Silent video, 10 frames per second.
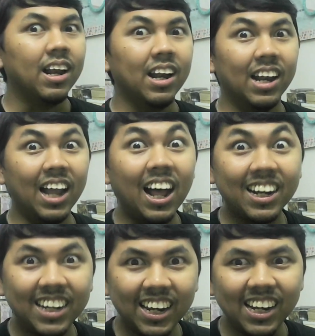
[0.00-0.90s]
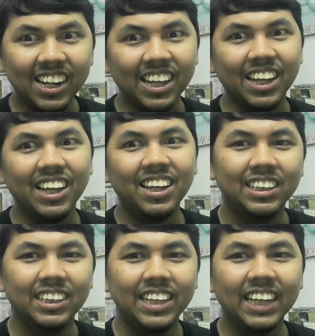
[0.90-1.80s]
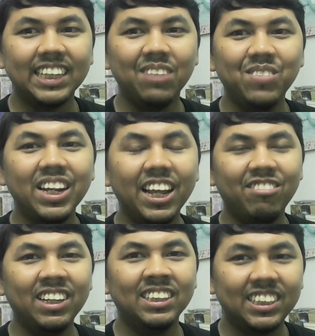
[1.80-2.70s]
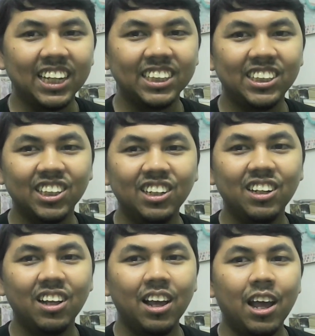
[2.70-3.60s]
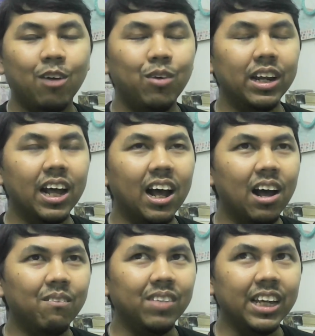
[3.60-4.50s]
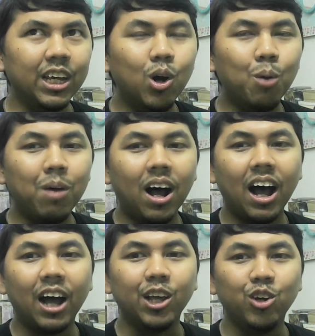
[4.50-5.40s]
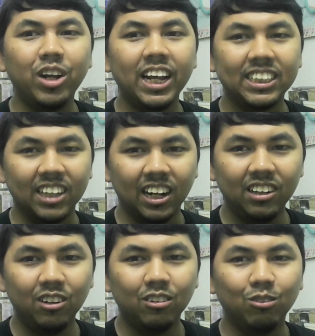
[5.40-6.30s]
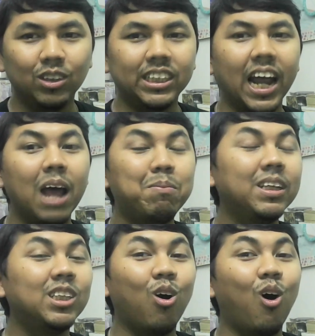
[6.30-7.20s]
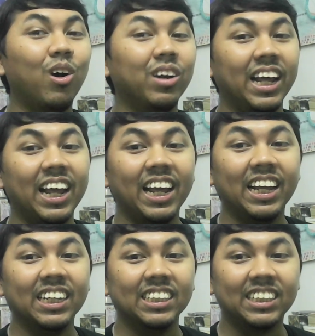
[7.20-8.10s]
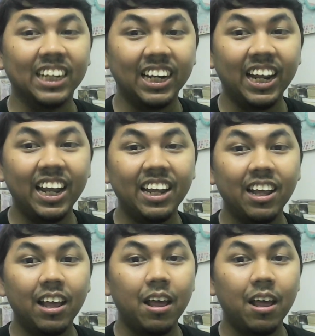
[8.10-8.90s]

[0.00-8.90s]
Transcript: Luckily, there's a meet and greet session with um, Igoma Yurie-san, which happens on a Saturday,